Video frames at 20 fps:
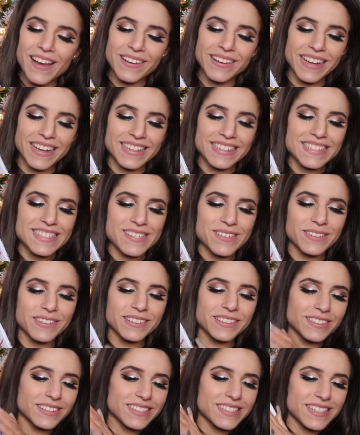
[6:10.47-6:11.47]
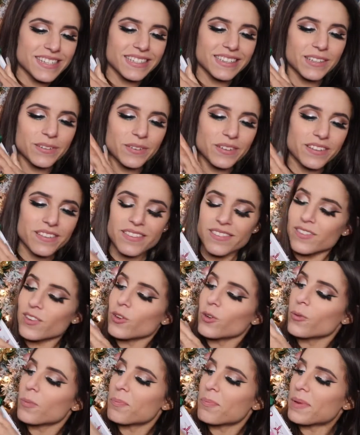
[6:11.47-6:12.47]
Okay, so it looks like there was
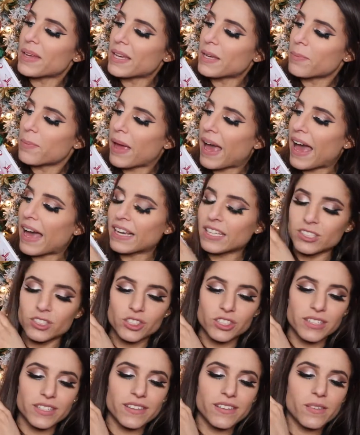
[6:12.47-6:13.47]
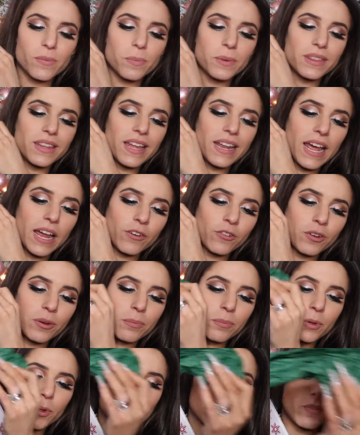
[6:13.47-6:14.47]
two big packages, but then I
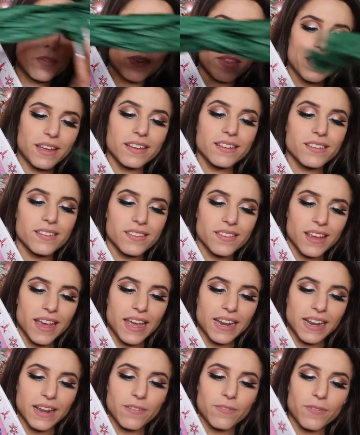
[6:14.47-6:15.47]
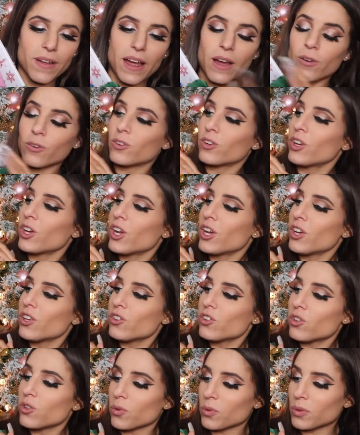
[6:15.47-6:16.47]
removed this and I found
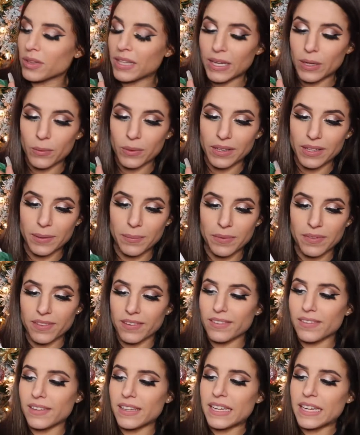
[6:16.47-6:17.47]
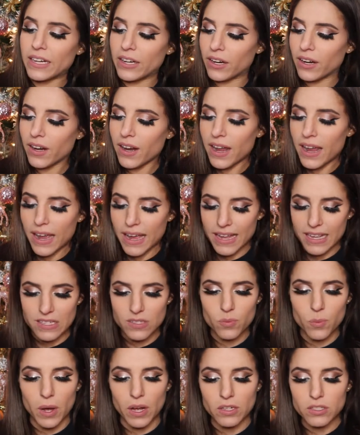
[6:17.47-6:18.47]
two liquid lipsticks in here
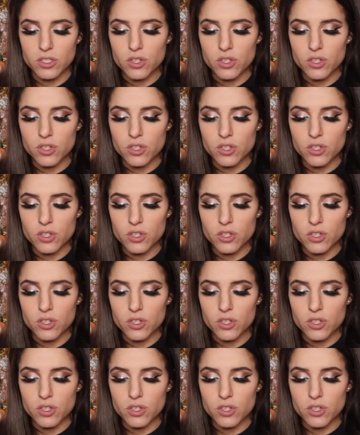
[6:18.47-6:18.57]
as well.